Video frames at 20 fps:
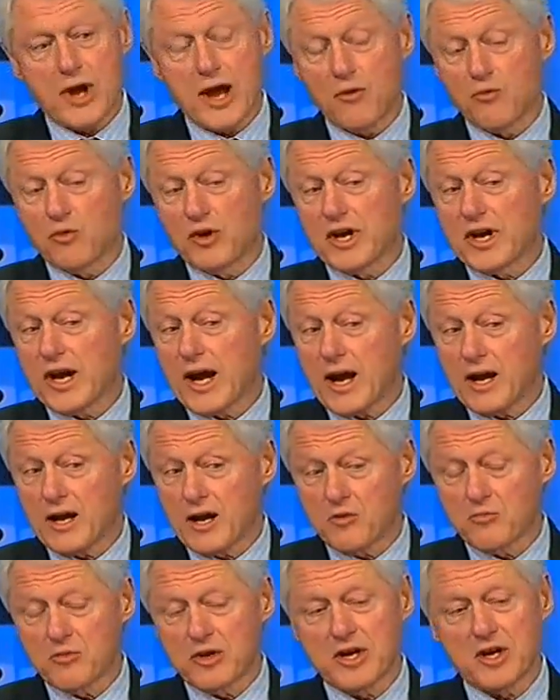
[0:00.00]
And we
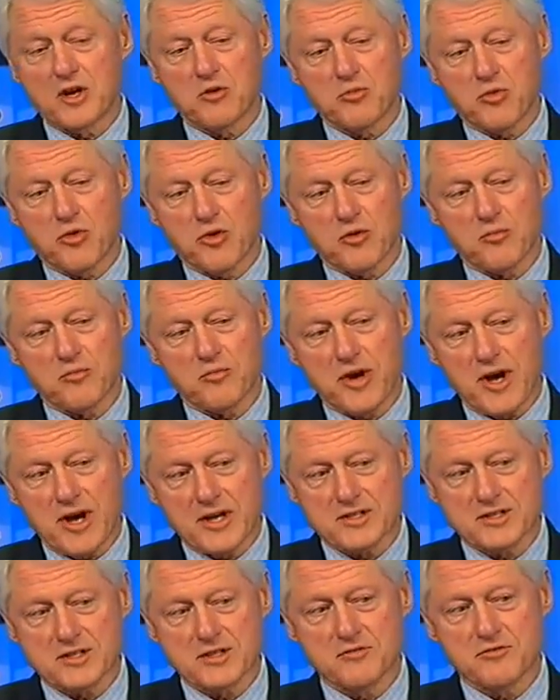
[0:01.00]
cannot be an important
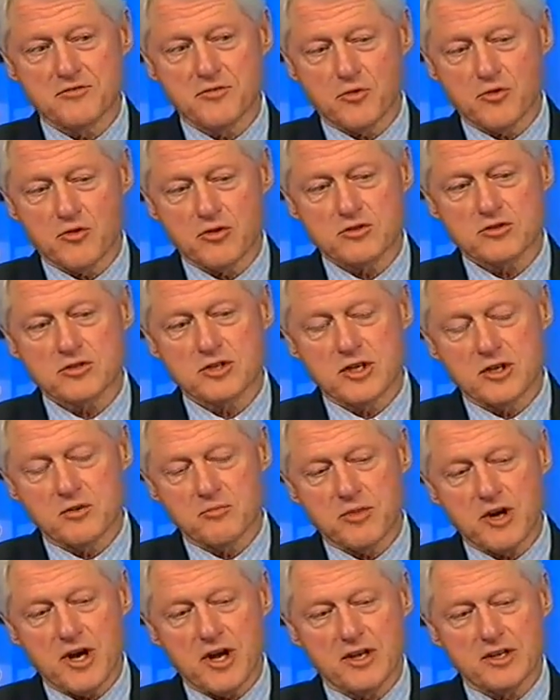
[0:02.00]
positive force
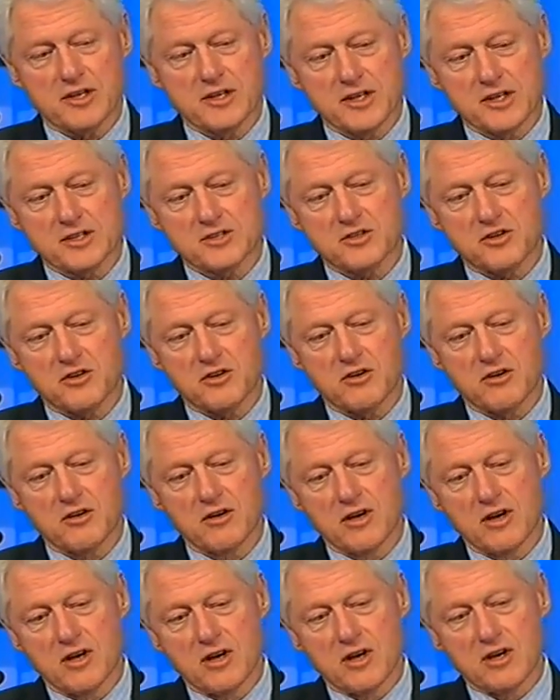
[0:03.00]
in politics or
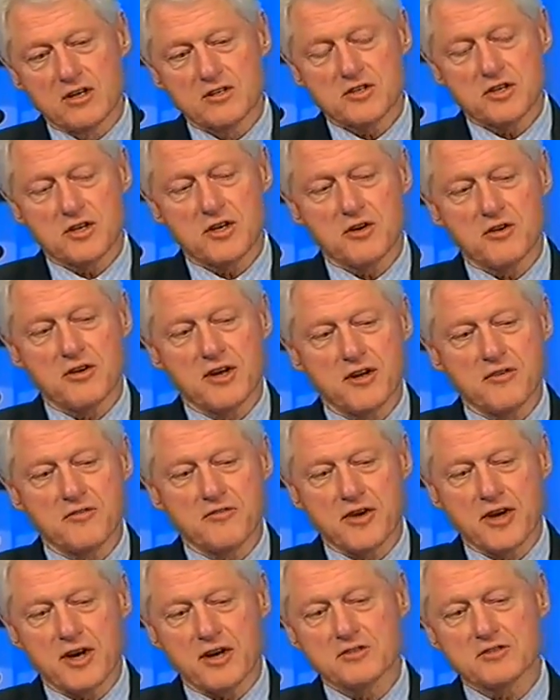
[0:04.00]
security
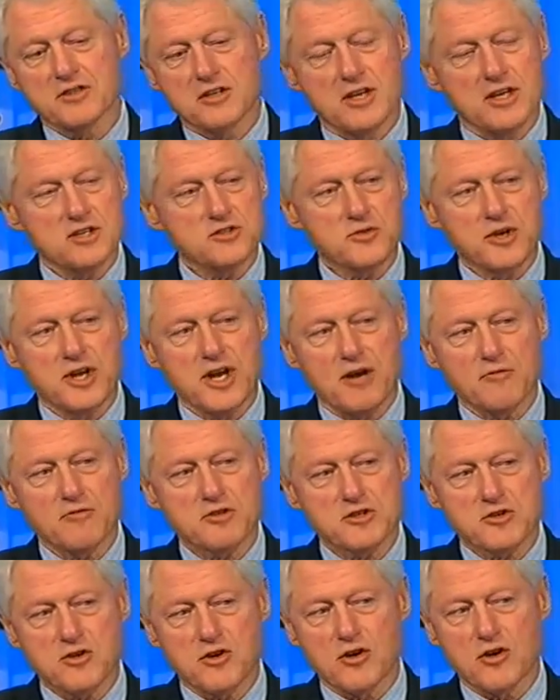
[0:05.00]
affairs unless we
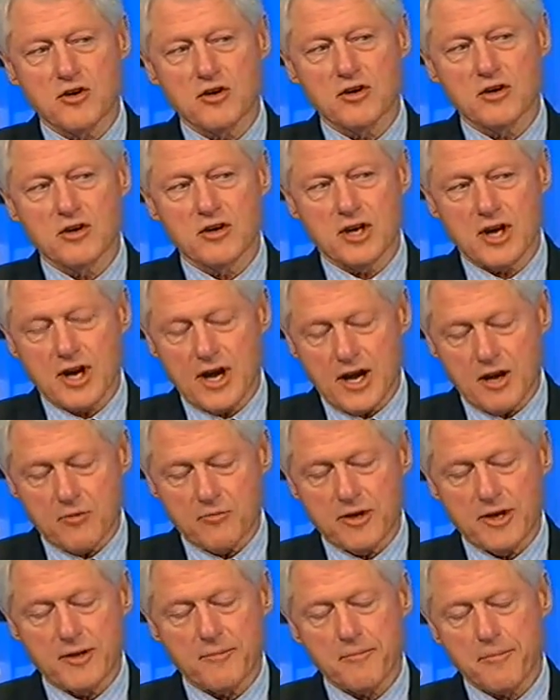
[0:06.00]
have a strong
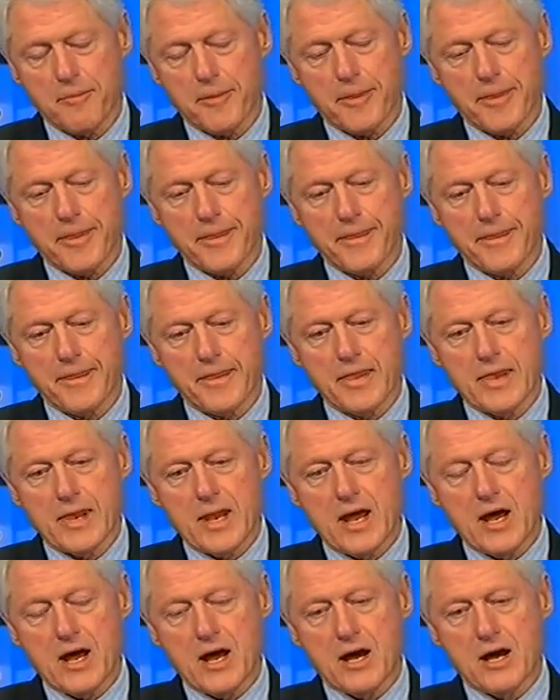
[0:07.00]
economy.
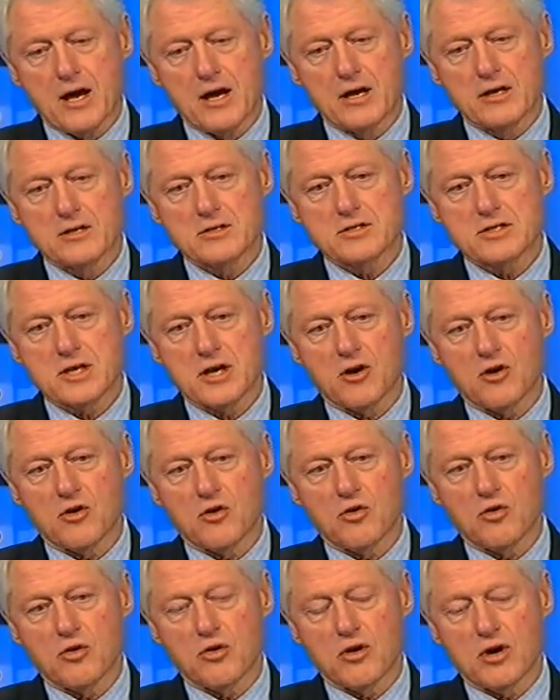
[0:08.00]

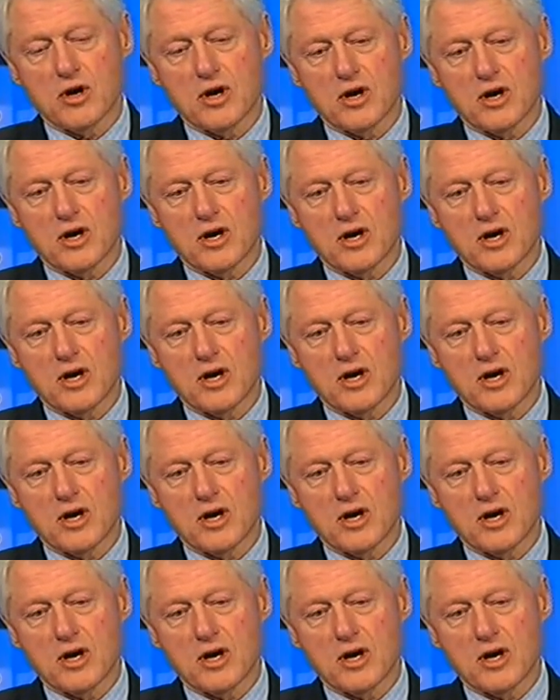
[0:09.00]
So